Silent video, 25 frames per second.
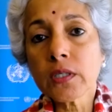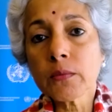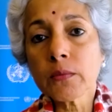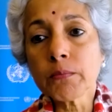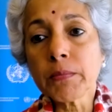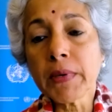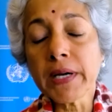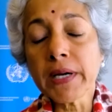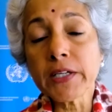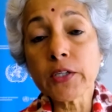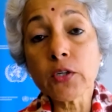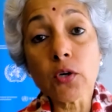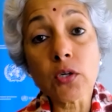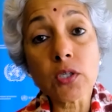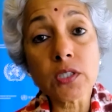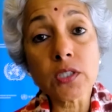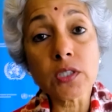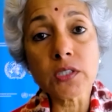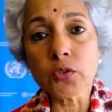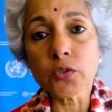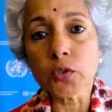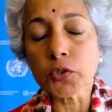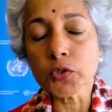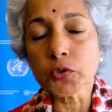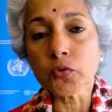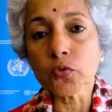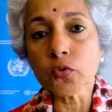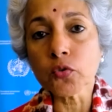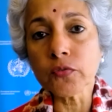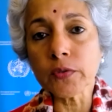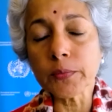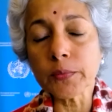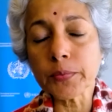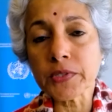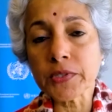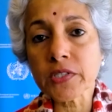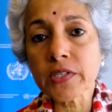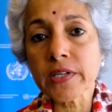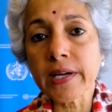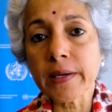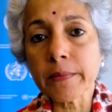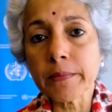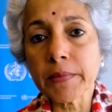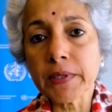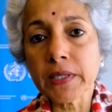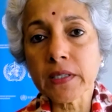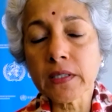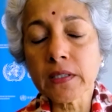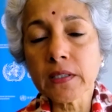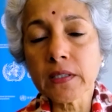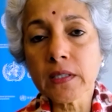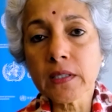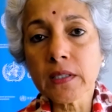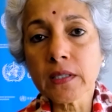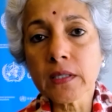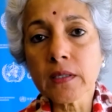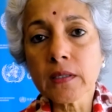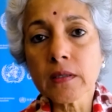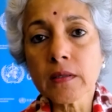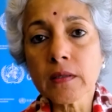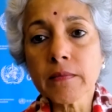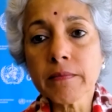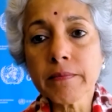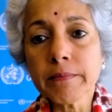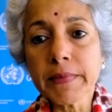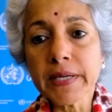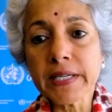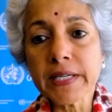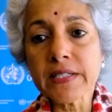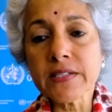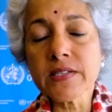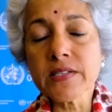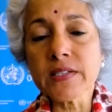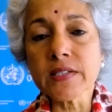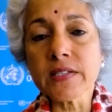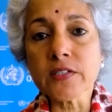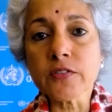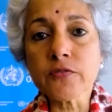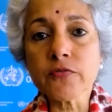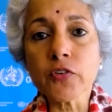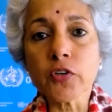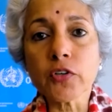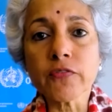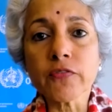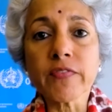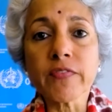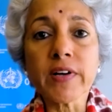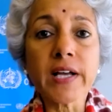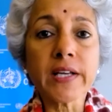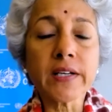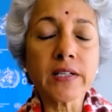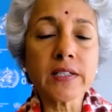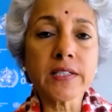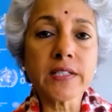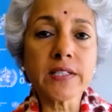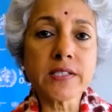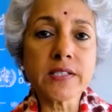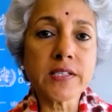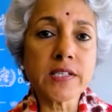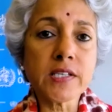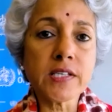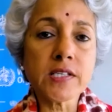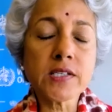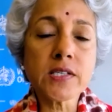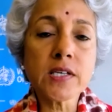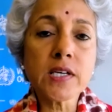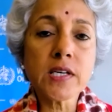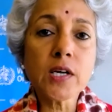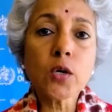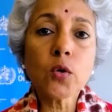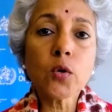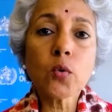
by doctors also over prescribing medicines for a viral disease.